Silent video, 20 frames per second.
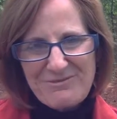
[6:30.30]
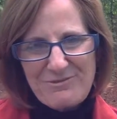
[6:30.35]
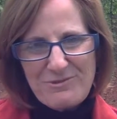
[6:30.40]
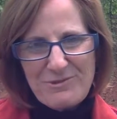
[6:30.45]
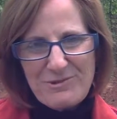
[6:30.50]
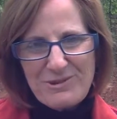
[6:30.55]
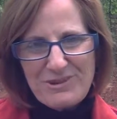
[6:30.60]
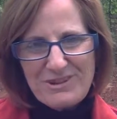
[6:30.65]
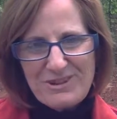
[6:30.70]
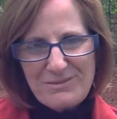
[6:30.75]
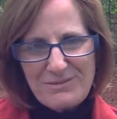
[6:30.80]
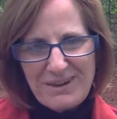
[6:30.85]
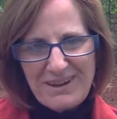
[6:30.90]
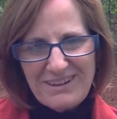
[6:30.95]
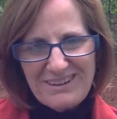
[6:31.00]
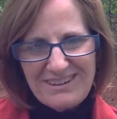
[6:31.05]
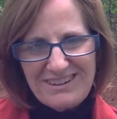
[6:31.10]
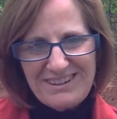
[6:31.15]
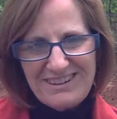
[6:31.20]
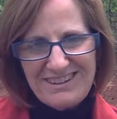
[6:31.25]
for
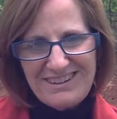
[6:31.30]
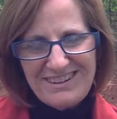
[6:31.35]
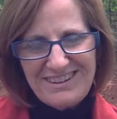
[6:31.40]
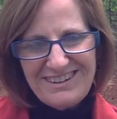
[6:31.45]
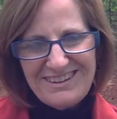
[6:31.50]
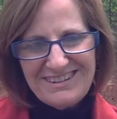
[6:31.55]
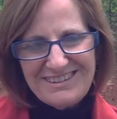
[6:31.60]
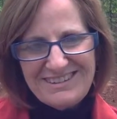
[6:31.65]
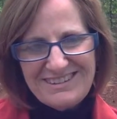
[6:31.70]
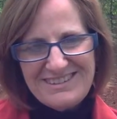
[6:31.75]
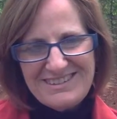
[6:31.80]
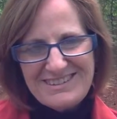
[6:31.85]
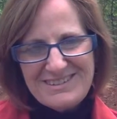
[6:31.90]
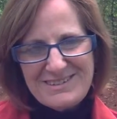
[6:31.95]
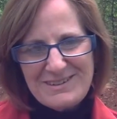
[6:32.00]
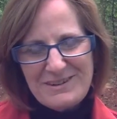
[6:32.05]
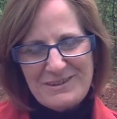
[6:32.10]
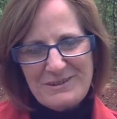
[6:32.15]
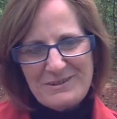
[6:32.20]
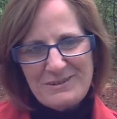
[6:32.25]
humanity. And
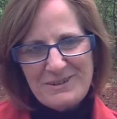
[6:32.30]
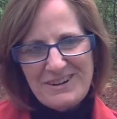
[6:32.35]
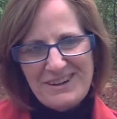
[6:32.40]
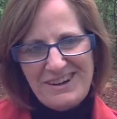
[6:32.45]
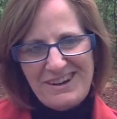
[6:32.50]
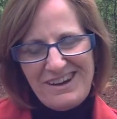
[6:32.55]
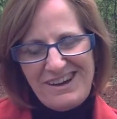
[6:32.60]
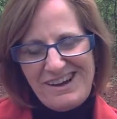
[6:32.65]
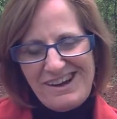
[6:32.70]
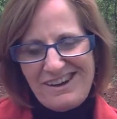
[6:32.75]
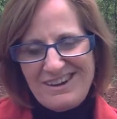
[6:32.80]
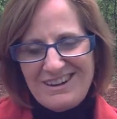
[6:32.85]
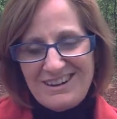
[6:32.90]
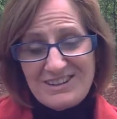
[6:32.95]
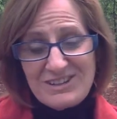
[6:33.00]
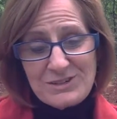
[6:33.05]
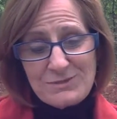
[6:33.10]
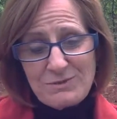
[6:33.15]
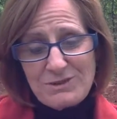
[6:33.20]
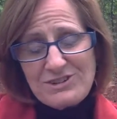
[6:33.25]
so I
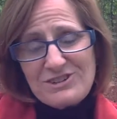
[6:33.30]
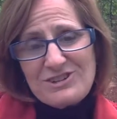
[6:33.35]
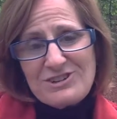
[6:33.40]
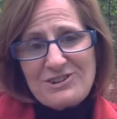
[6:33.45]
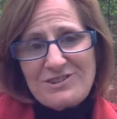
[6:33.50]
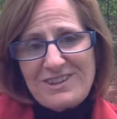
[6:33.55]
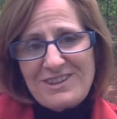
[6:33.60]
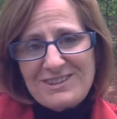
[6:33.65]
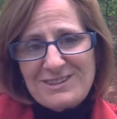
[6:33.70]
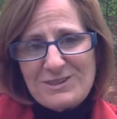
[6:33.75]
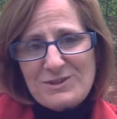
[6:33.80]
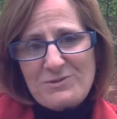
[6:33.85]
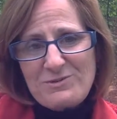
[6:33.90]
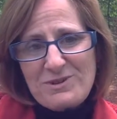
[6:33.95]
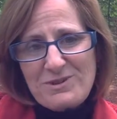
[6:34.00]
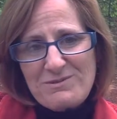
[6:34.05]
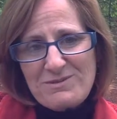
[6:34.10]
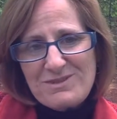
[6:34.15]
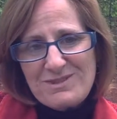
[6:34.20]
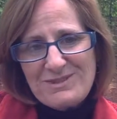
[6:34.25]
just wanted to share that
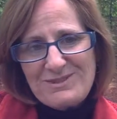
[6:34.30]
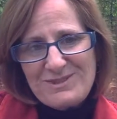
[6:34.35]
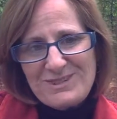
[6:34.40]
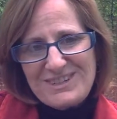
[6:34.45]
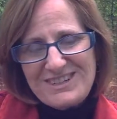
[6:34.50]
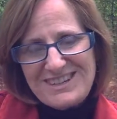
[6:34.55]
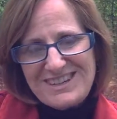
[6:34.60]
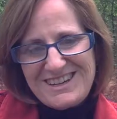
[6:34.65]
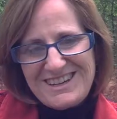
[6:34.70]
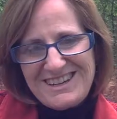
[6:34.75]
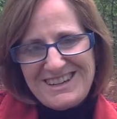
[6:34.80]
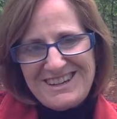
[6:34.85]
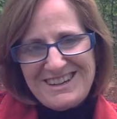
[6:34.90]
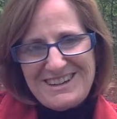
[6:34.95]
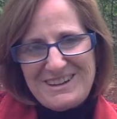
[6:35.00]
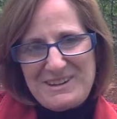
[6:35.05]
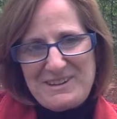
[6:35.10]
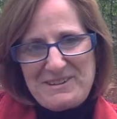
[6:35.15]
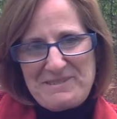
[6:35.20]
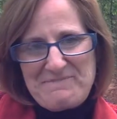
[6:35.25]
story with you today,
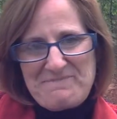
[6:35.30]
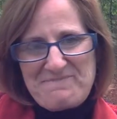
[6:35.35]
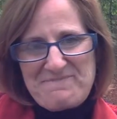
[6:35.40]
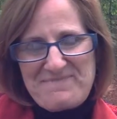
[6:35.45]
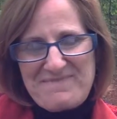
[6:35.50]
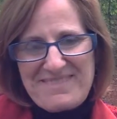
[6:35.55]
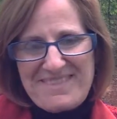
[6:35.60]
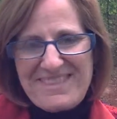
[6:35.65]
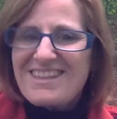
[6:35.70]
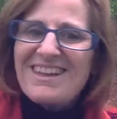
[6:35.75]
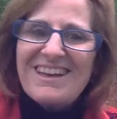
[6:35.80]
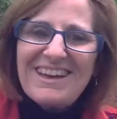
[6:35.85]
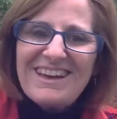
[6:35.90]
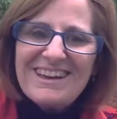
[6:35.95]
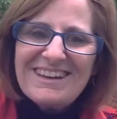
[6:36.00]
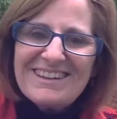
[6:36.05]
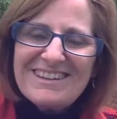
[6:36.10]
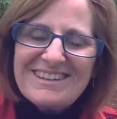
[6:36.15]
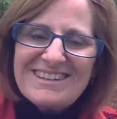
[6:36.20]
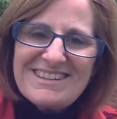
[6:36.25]

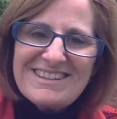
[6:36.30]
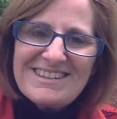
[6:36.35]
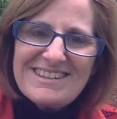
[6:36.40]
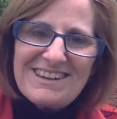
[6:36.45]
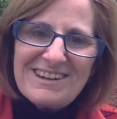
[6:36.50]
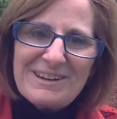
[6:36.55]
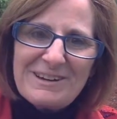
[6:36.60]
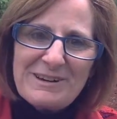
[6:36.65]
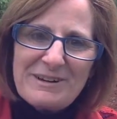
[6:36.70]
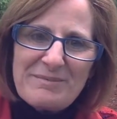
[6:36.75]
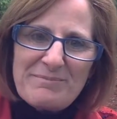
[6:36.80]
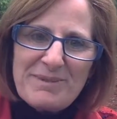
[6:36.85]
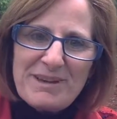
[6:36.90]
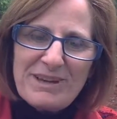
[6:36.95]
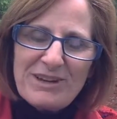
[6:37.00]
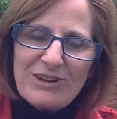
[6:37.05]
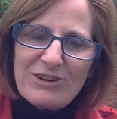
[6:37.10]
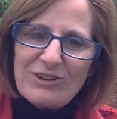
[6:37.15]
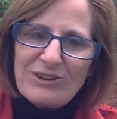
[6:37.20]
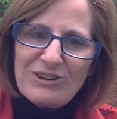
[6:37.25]
and
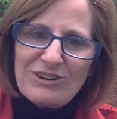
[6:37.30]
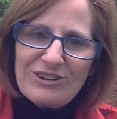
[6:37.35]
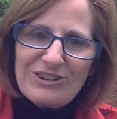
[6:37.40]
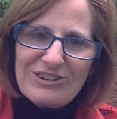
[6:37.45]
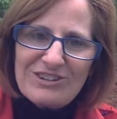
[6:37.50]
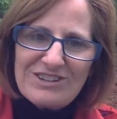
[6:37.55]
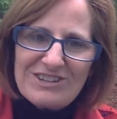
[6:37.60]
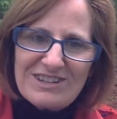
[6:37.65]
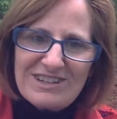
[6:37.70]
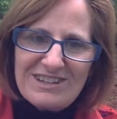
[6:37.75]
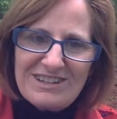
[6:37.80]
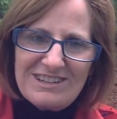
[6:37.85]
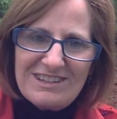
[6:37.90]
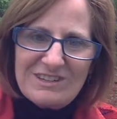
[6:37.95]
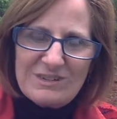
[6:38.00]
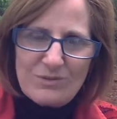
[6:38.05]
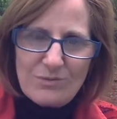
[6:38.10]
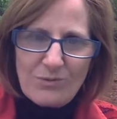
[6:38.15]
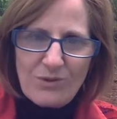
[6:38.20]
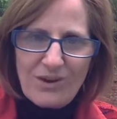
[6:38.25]
encourage
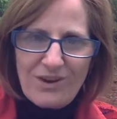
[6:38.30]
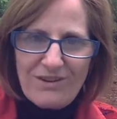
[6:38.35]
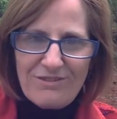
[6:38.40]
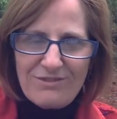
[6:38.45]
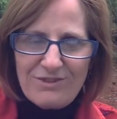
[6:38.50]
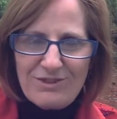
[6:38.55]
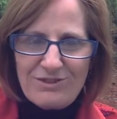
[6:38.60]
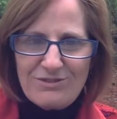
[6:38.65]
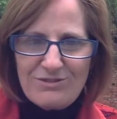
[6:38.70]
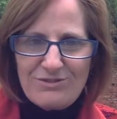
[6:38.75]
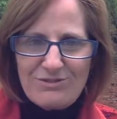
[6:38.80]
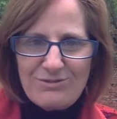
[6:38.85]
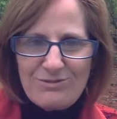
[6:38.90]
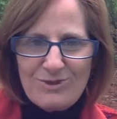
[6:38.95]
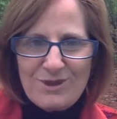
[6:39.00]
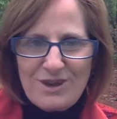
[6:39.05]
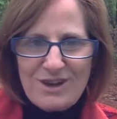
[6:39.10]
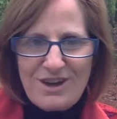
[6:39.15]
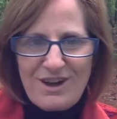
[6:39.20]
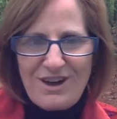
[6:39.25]
each one of you,